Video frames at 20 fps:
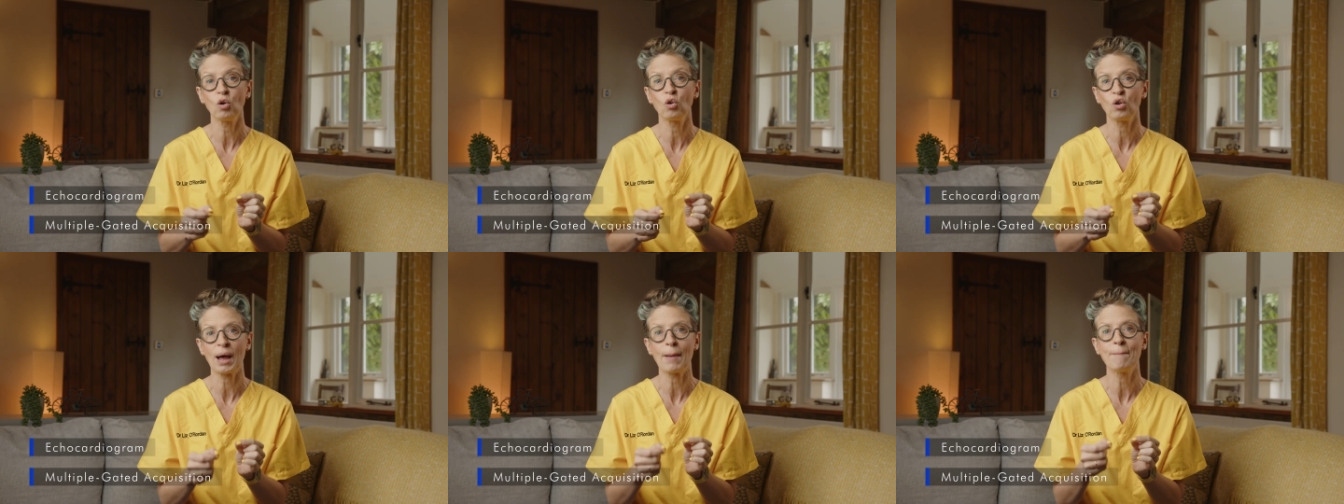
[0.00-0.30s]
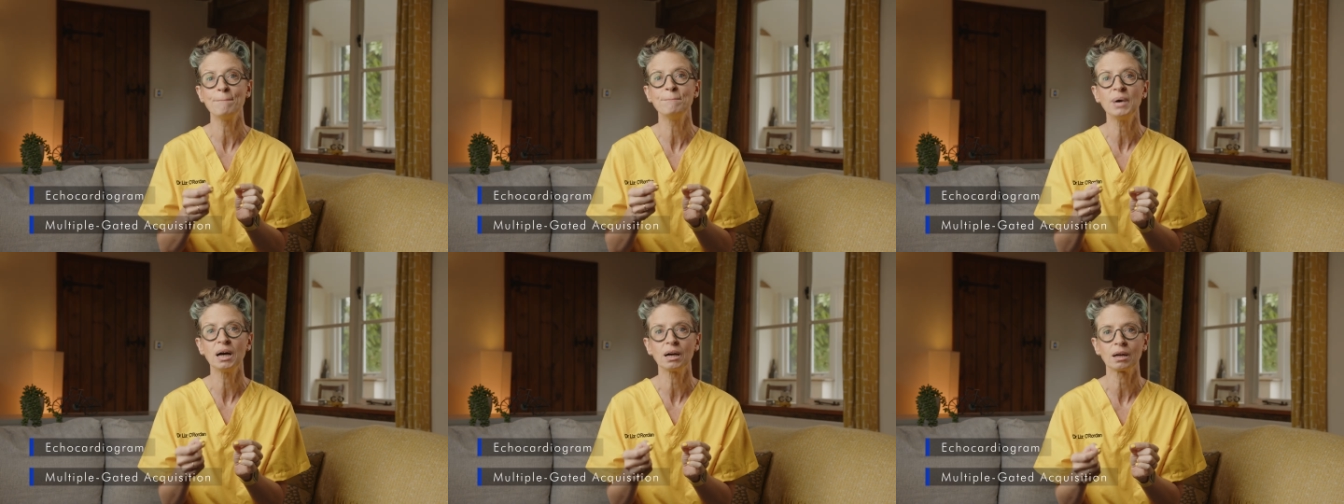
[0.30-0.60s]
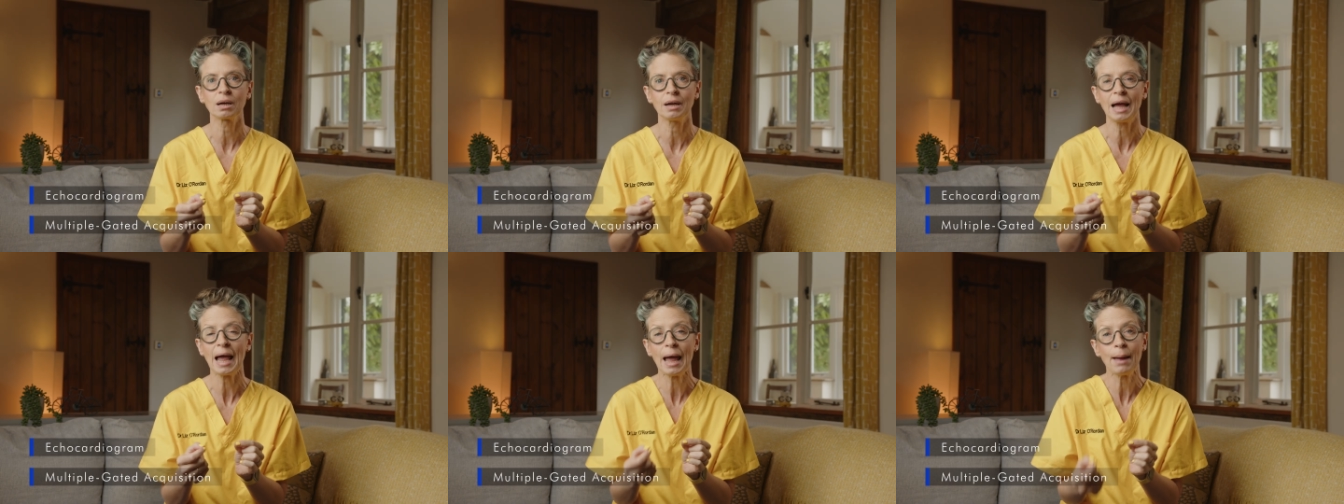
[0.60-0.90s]
or a
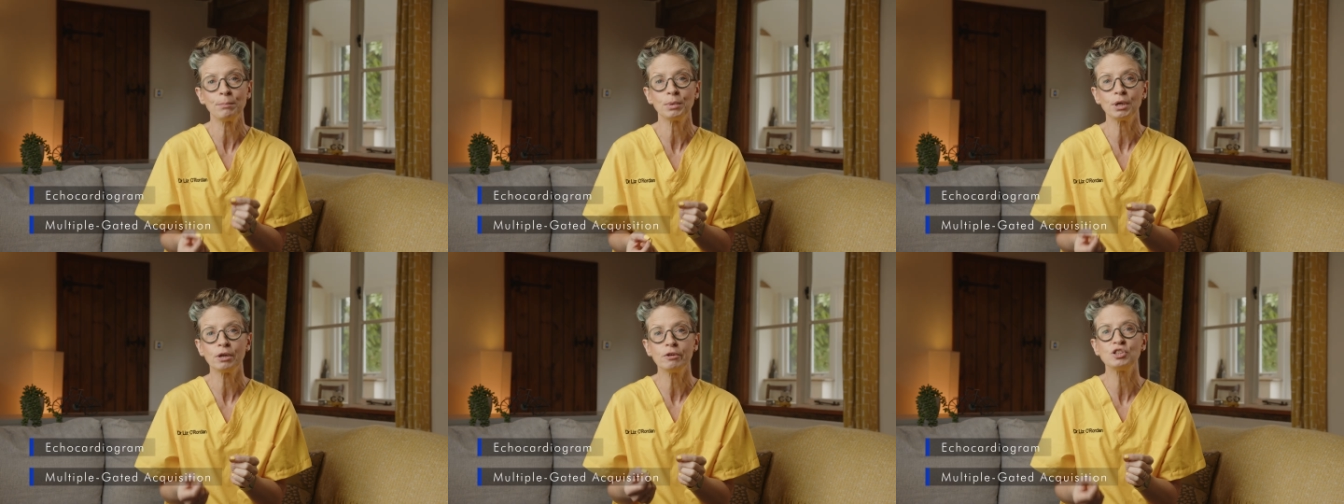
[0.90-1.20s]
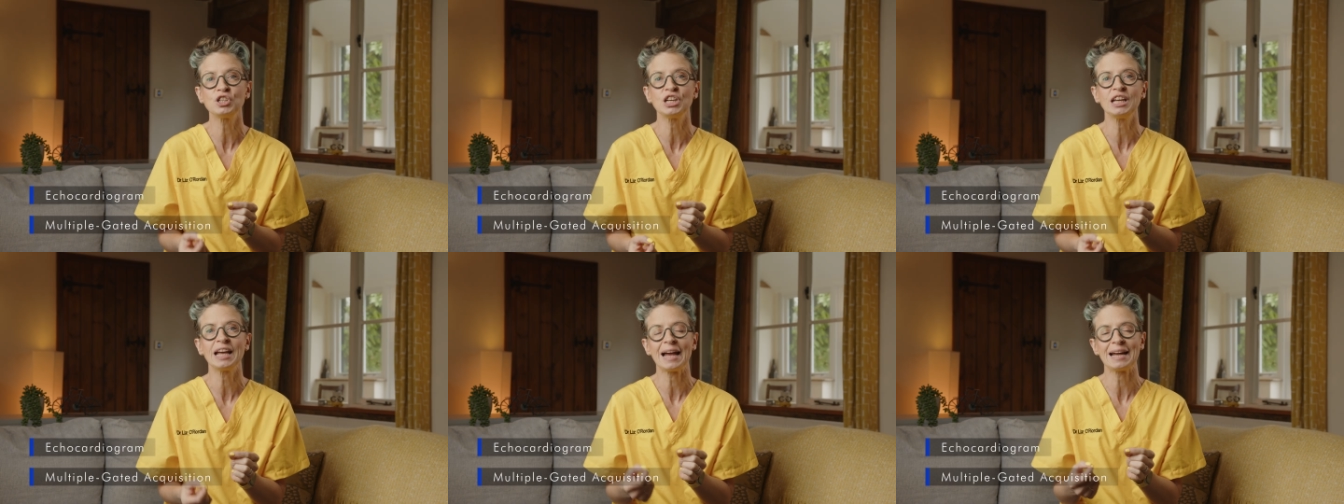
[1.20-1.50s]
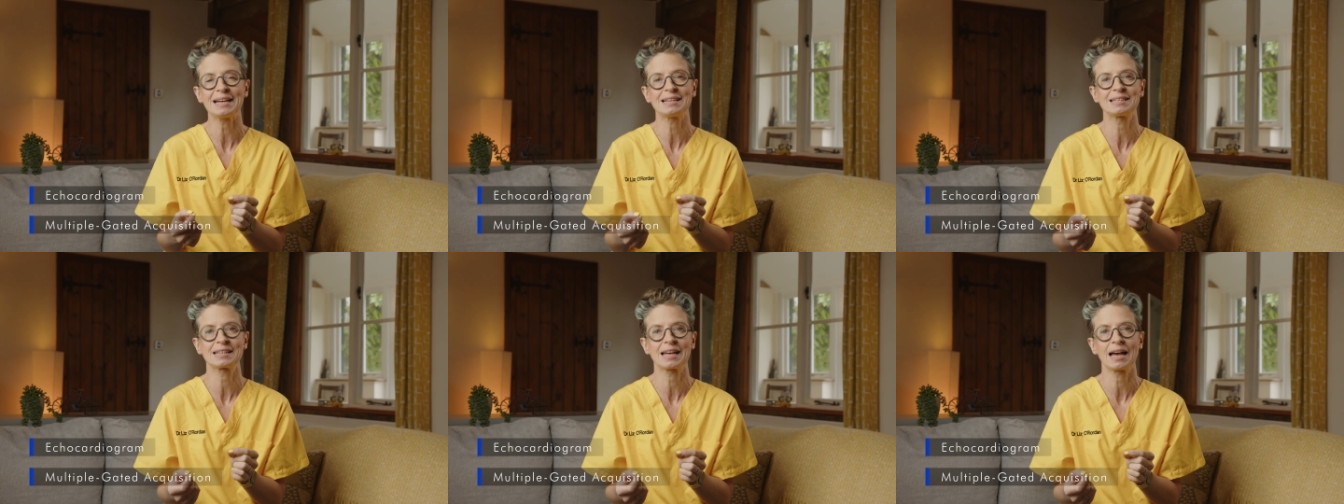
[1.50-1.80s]

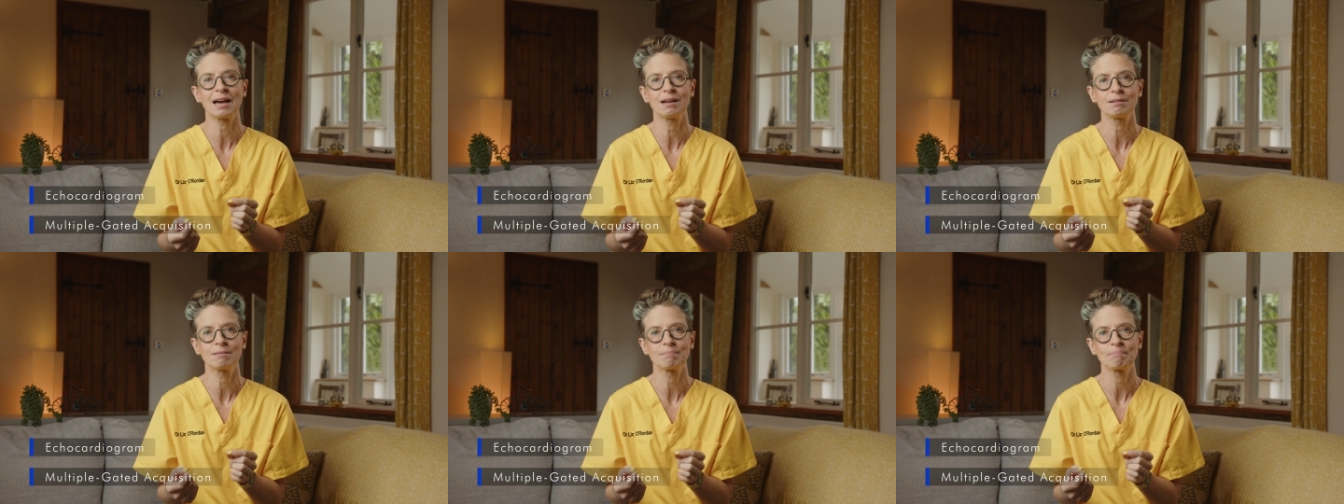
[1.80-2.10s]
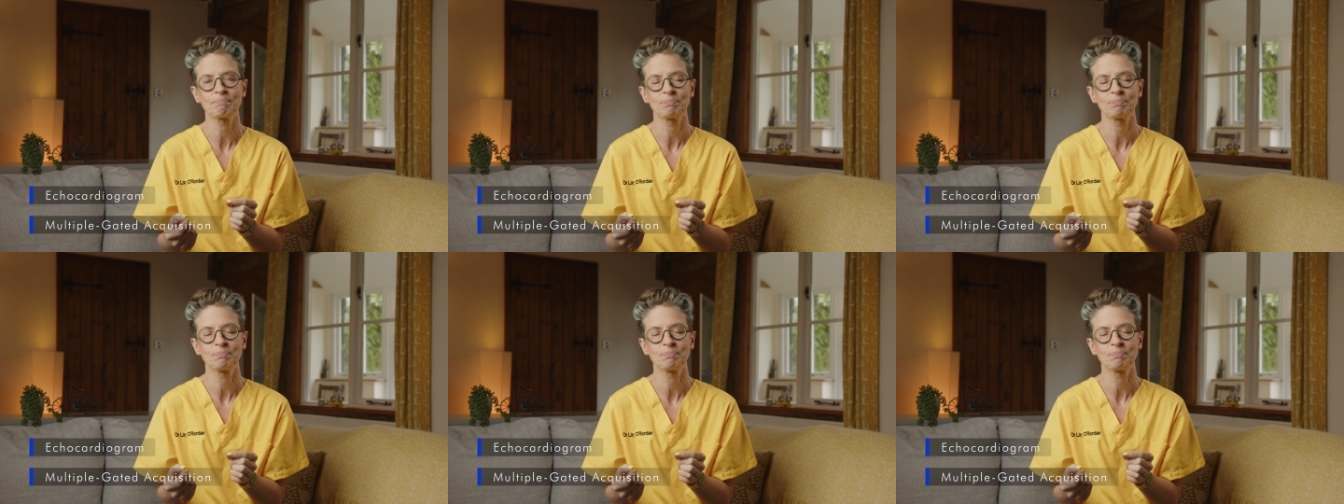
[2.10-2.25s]
MUGA scan.